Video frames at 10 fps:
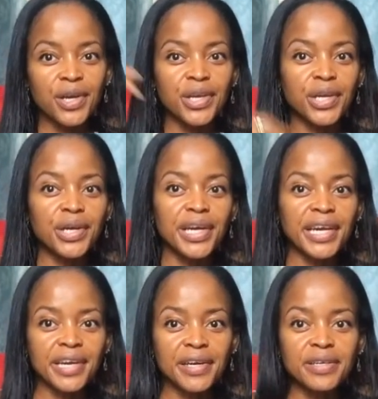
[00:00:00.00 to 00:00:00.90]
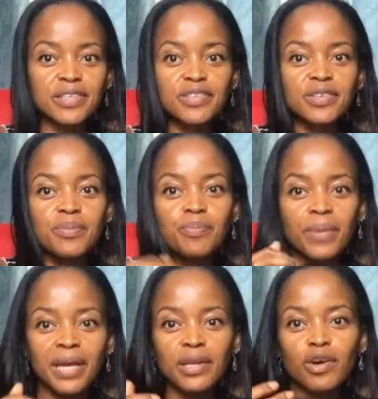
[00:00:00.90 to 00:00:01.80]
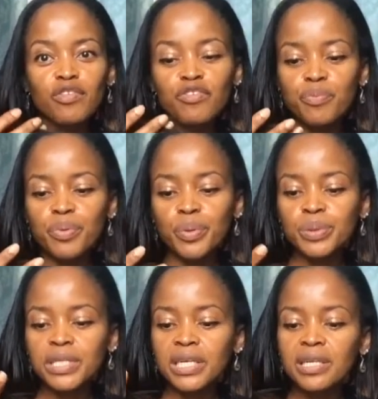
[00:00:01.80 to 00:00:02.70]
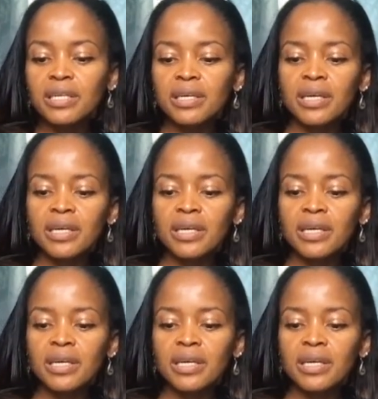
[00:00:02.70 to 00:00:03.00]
Your hair is made of protein.